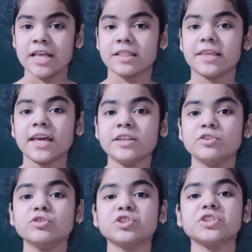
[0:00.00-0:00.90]
then
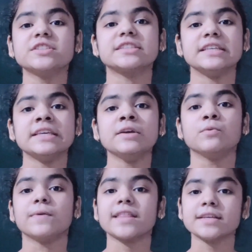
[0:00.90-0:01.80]
you should see
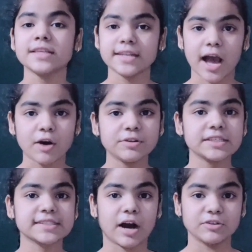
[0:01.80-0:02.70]
whether the noun
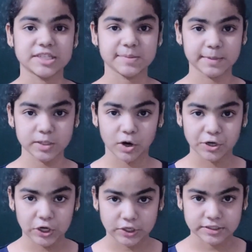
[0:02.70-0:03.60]
is countable or
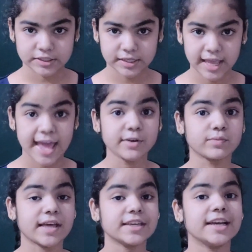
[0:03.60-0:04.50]
not and
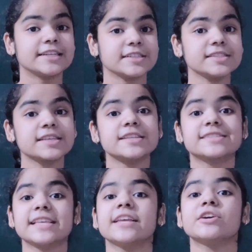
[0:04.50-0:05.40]
whether it is
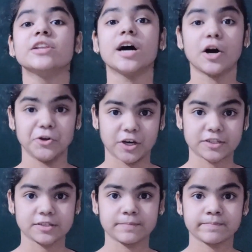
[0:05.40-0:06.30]
singular or
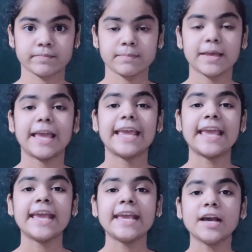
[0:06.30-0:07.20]
not.
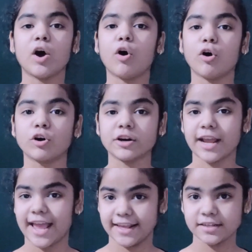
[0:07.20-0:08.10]
A or
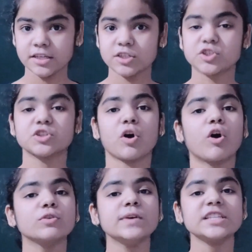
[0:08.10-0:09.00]
n should
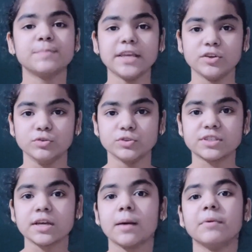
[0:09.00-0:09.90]
always be
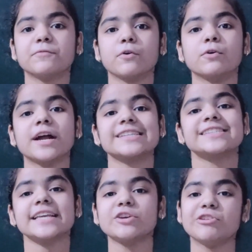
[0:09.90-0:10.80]
used before a
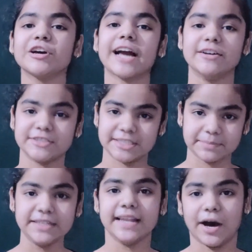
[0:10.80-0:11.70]
singular
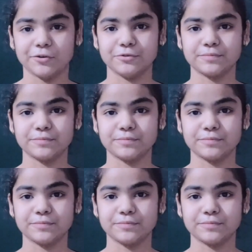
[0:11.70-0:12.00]
countable noun.